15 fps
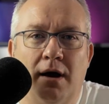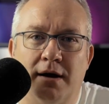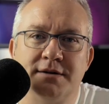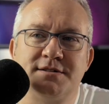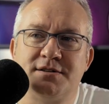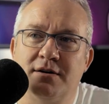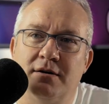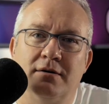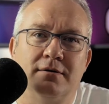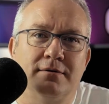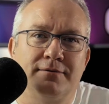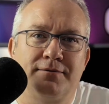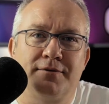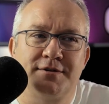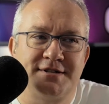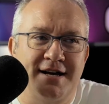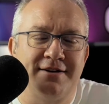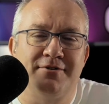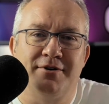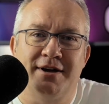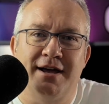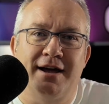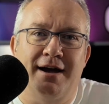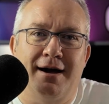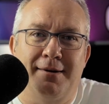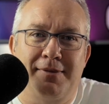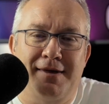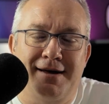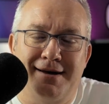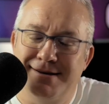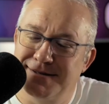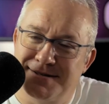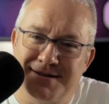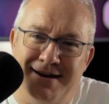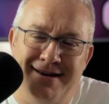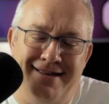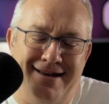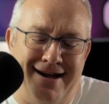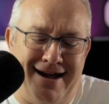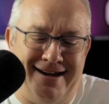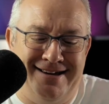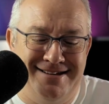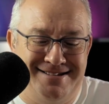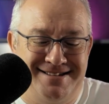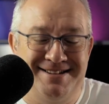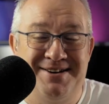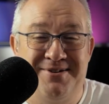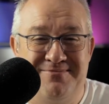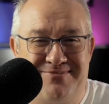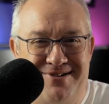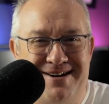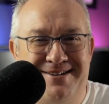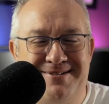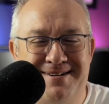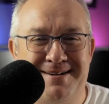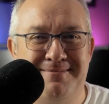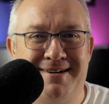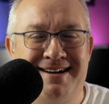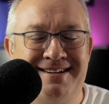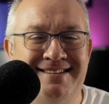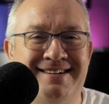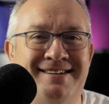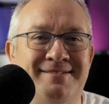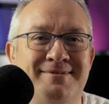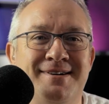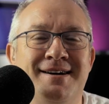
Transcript: Yeah, so for a tenner a year, that is a no-brainer, isn't it, man?